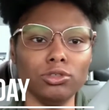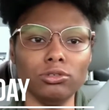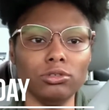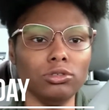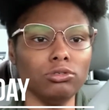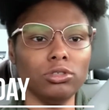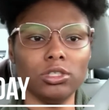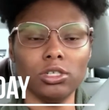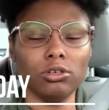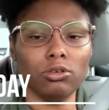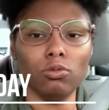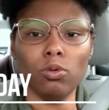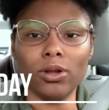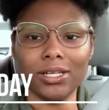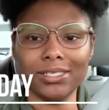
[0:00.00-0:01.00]
You still
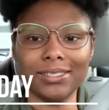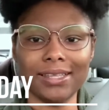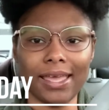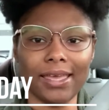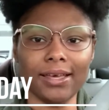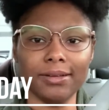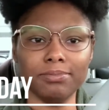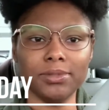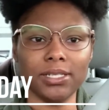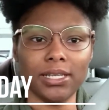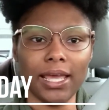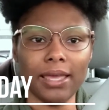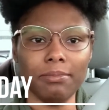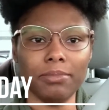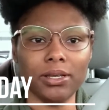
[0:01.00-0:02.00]
want to stay up to
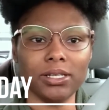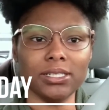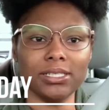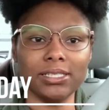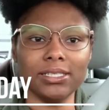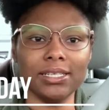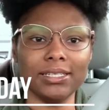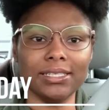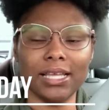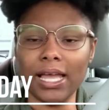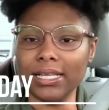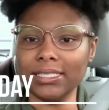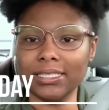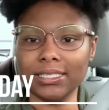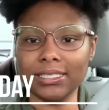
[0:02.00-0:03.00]
date, because
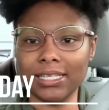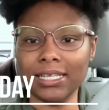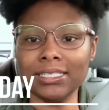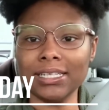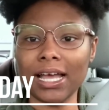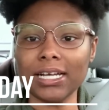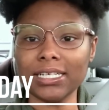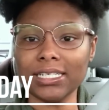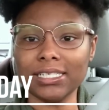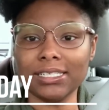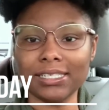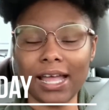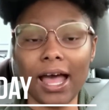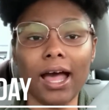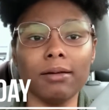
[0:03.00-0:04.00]
that's not going to
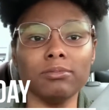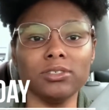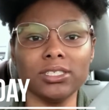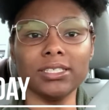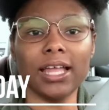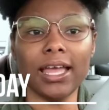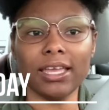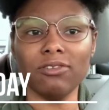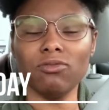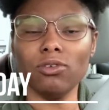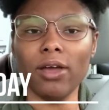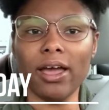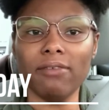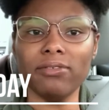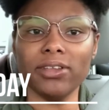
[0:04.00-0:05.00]
stop. Just like if
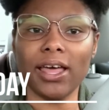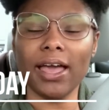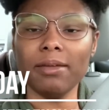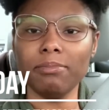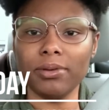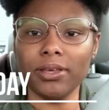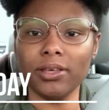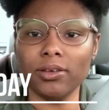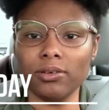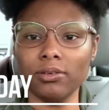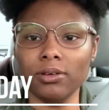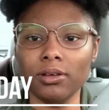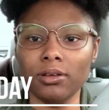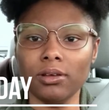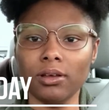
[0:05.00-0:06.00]
you have a light bill,
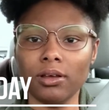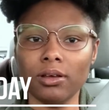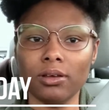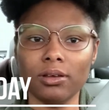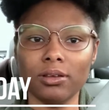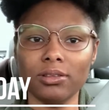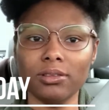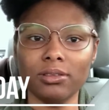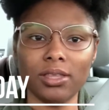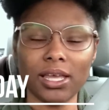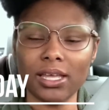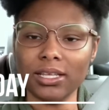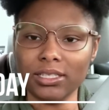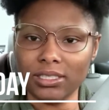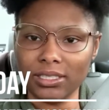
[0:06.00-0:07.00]

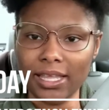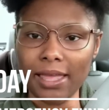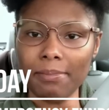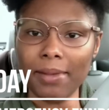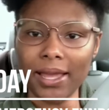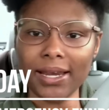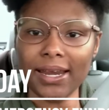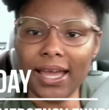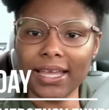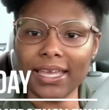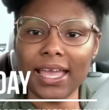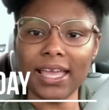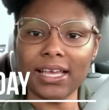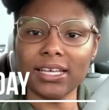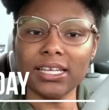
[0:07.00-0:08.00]
that they
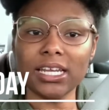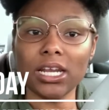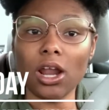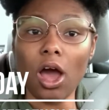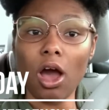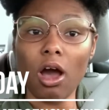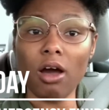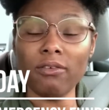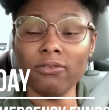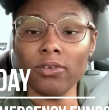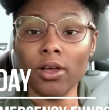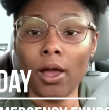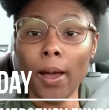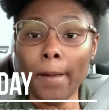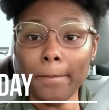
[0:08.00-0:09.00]
can't cut it off,
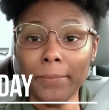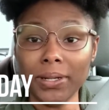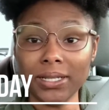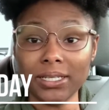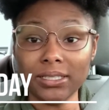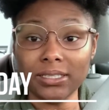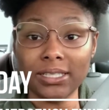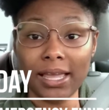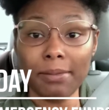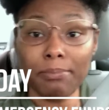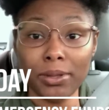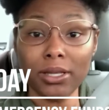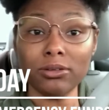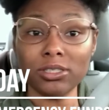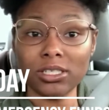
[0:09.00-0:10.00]
but that
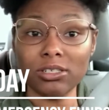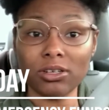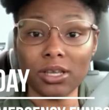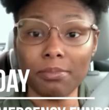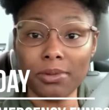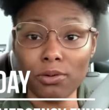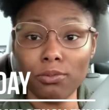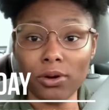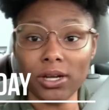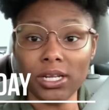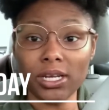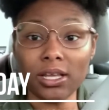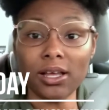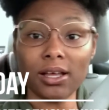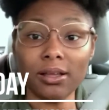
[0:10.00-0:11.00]
bill still could be
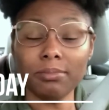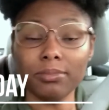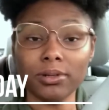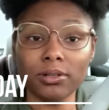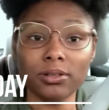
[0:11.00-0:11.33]
running up.